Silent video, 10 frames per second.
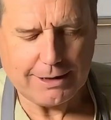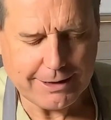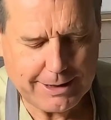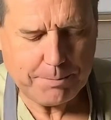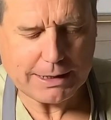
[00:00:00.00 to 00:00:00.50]

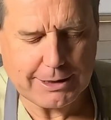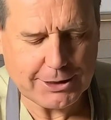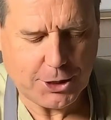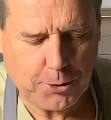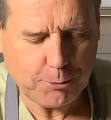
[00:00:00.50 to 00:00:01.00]
the butter's
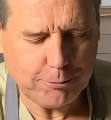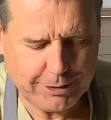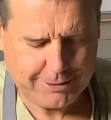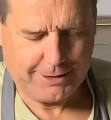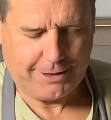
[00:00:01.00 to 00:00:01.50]
cold
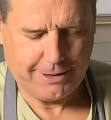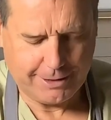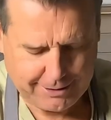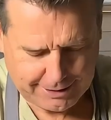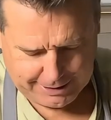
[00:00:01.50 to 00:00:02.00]

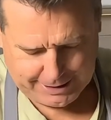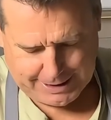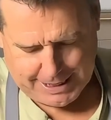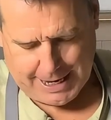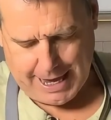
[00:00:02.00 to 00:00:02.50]

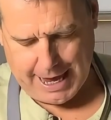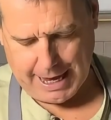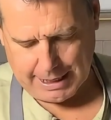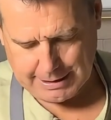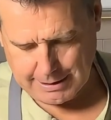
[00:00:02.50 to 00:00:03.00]

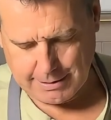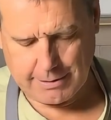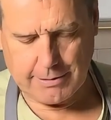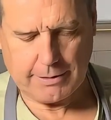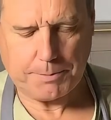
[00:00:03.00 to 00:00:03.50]
and
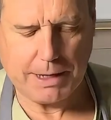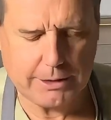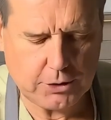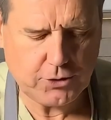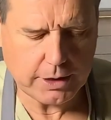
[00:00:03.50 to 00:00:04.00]

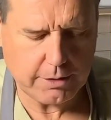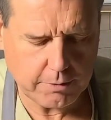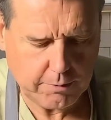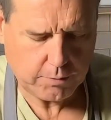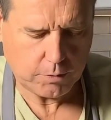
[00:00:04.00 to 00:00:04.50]
pastry
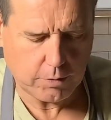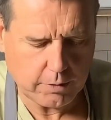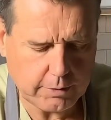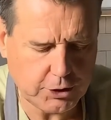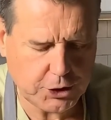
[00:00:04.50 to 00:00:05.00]
or
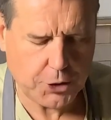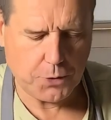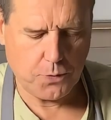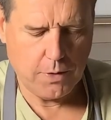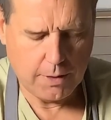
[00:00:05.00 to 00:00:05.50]

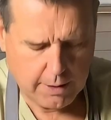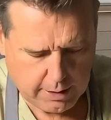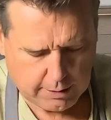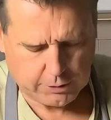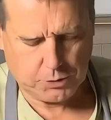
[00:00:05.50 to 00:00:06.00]
dough,
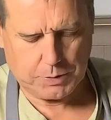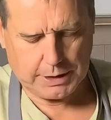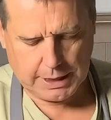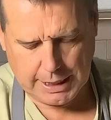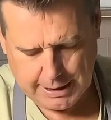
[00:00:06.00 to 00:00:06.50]
should we
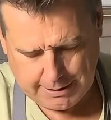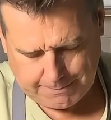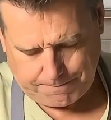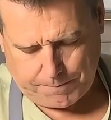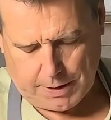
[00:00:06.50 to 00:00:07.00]
say,
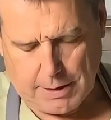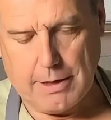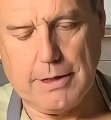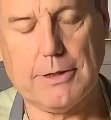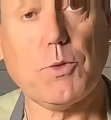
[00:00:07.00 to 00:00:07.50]

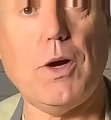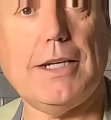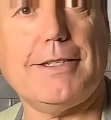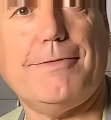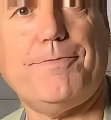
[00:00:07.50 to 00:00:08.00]
is quite